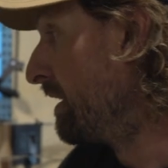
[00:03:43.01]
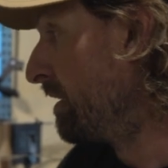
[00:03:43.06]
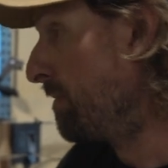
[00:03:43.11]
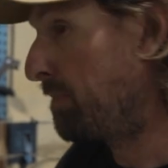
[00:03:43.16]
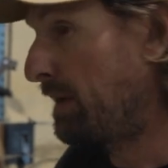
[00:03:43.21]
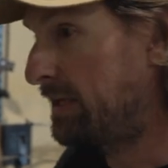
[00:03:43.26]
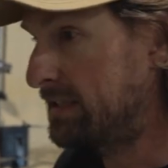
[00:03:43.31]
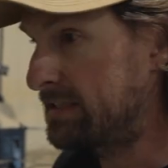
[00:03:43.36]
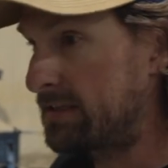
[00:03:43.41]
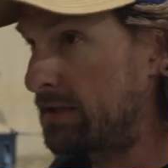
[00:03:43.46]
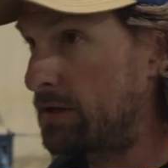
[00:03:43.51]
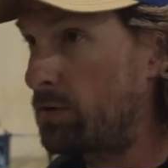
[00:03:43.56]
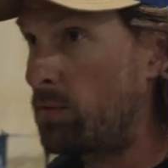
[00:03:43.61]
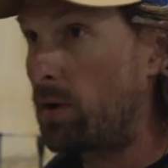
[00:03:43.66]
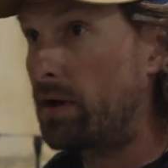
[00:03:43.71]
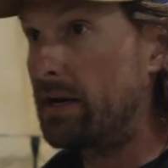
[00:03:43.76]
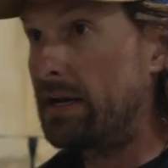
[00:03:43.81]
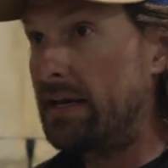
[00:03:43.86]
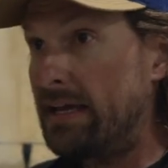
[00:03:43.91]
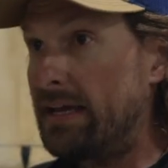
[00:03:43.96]
basically
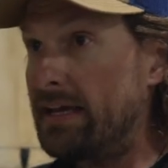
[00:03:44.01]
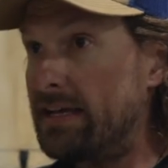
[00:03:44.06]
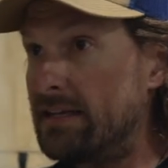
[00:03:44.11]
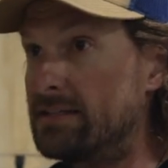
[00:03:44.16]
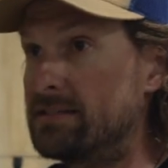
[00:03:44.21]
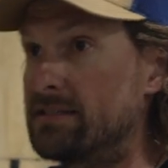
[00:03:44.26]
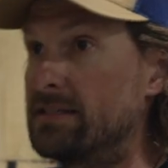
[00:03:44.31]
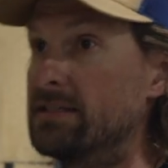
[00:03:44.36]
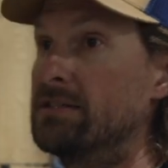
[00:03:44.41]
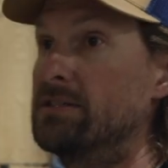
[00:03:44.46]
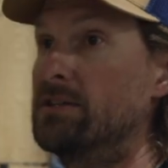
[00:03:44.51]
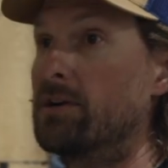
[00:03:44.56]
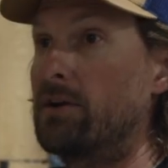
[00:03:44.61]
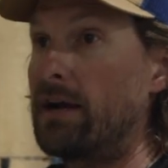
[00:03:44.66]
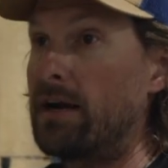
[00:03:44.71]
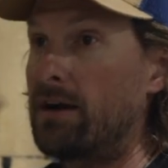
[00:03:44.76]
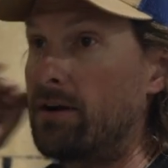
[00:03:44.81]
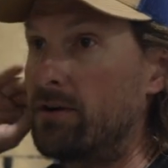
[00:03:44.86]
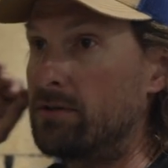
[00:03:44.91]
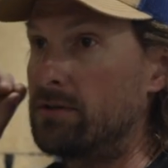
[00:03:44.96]
what it is your
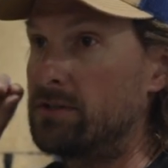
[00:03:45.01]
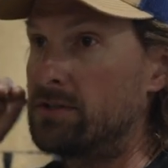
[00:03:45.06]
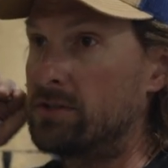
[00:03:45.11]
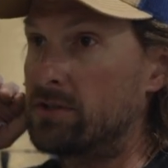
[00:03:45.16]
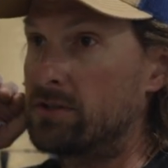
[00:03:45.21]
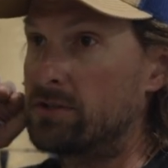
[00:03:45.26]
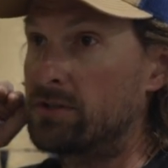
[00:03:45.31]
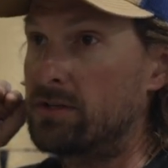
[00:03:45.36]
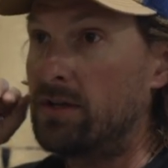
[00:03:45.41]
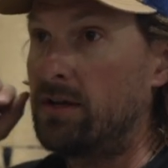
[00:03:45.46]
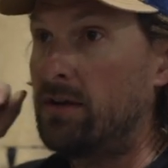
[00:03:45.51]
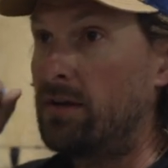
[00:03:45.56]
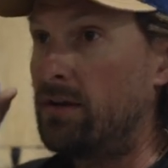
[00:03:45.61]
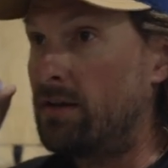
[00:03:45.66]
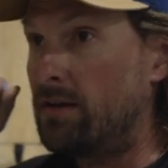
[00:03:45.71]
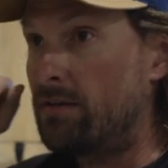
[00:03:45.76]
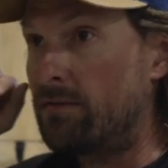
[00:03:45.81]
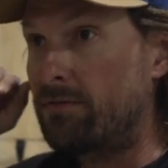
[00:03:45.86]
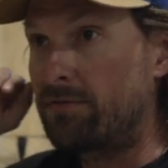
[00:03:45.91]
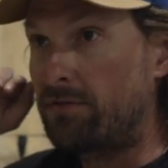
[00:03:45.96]
arrow is just
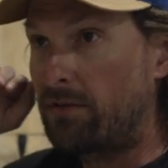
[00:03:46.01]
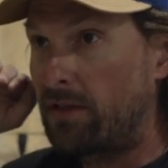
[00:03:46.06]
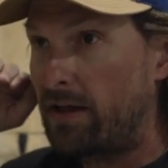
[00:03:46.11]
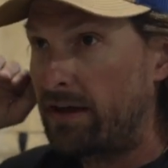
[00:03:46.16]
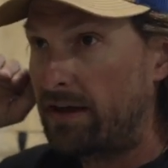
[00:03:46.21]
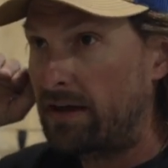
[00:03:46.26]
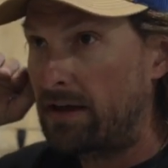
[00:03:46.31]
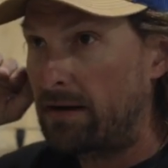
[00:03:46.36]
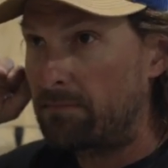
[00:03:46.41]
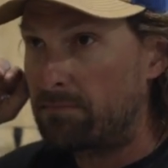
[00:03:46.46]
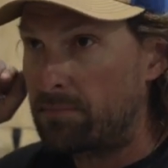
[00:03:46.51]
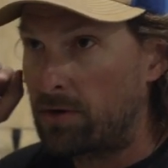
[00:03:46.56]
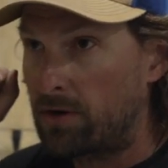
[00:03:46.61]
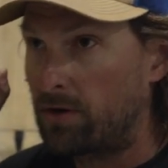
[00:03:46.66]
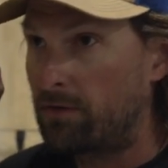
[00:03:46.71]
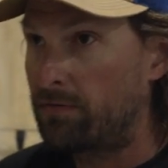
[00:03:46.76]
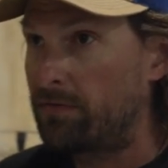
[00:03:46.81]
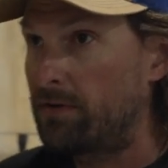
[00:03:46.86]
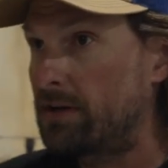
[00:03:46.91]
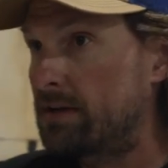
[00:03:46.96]
flying
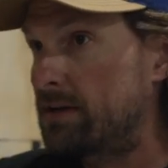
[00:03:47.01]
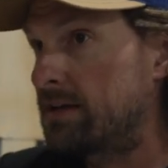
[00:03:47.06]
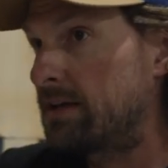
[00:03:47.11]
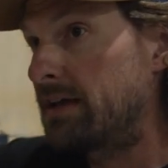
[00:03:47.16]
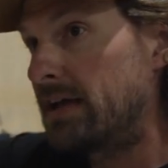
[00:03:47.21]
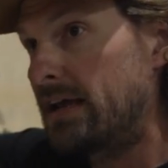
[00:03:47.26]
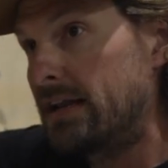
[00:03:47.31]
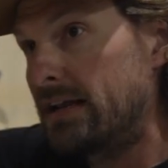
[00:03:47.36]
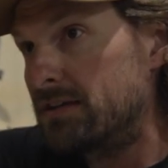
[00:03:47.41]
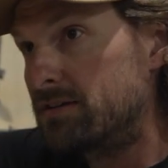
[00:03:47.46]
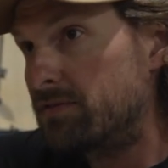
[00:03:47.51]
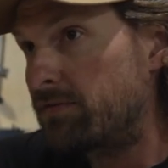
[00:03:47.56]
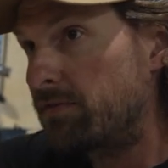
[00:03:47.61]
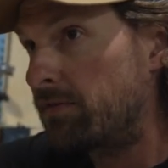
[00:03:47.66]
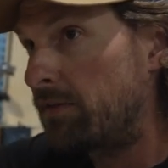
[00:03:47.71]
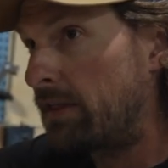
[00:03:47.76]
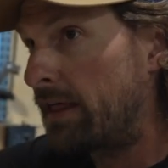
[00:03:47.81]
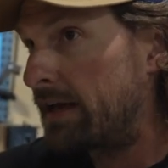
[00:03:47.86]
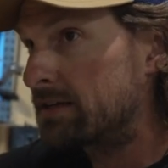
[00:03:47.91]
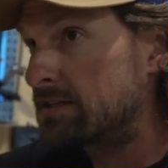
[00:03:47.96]
perfect and it's
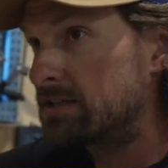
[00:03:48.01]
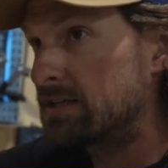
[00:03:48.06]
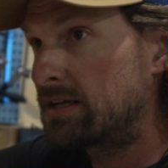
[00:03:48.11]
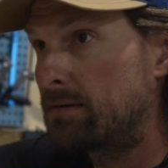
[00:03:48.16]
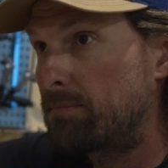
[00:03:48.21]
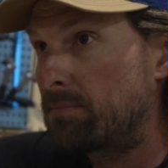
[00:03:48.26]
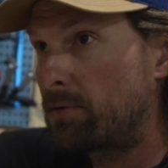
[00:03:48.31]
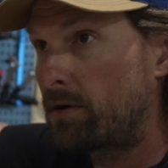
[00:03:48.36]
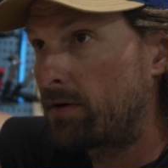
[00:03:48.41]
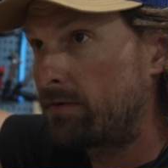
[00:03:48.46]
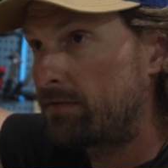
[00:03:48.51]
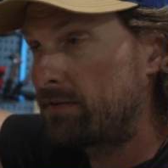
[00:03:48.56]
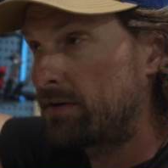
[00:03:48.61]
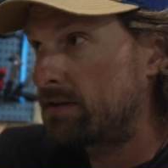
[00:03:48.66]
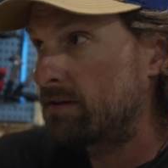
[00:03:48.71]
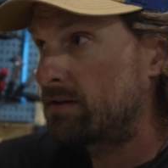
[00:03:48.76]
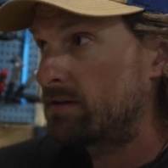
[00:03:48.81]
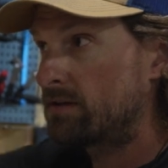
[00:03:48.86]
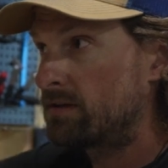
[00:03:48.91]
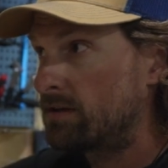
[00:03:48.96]
flexing
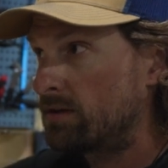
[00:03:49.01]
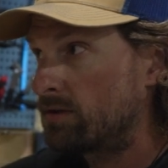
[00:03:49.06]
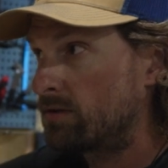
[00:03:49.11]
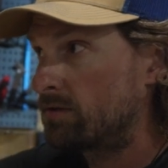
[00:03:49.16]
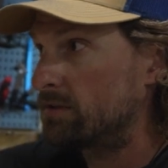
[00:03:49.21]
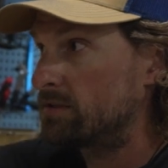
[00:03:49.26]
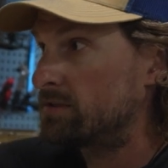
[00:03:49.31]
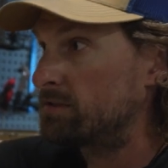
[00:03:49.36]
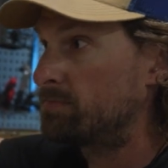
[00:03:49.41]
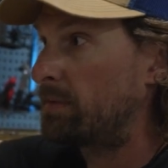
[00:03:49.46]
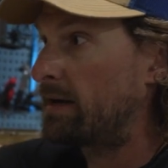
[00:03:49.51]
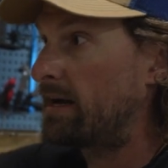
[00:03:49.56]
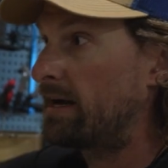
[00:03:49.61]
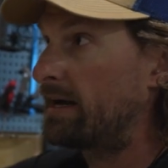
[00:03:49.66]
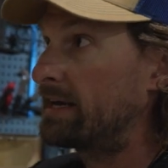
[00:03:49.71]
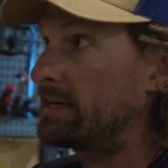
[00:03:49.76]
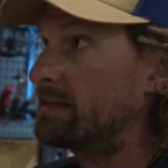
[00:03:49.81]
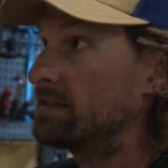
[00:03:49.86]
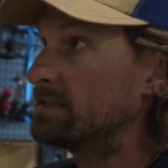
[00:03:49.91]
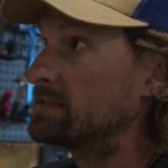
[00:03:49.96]
perfect, the
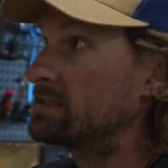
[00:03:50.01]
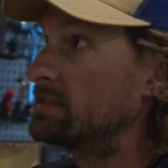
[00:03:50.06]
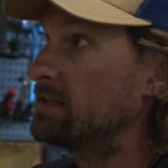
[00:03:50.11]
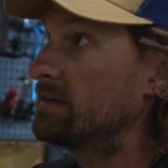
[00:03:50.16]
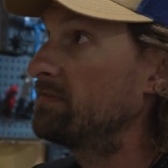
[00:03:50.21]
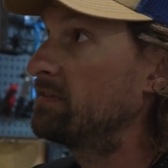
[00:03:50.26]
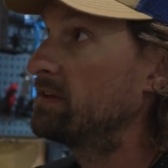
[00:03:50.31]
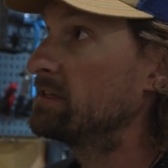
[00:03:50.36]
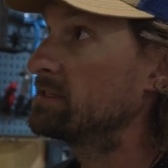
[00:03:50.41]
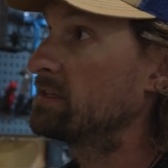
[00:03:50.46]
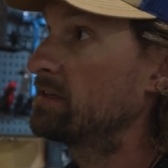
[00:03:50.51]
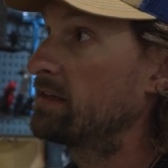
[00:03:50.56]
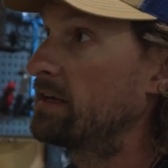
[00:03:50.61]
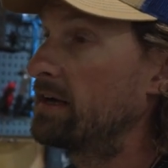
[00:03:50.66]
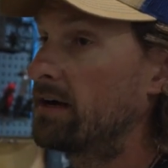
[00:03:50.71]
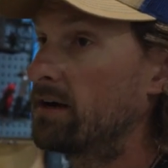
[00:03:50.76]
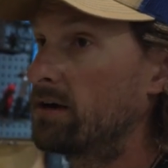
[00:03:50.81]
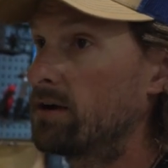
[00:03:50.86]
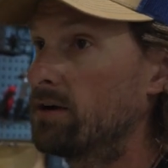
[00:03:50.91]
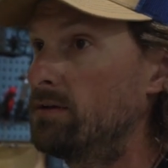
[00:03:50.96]
spine, the stiffness of the
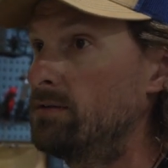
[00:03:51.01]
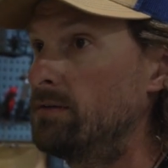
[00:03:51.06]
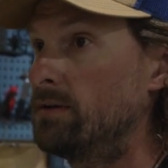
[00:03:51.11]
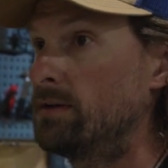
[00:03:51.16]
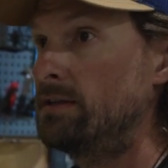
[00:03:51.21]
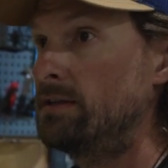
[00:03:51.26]
arrow,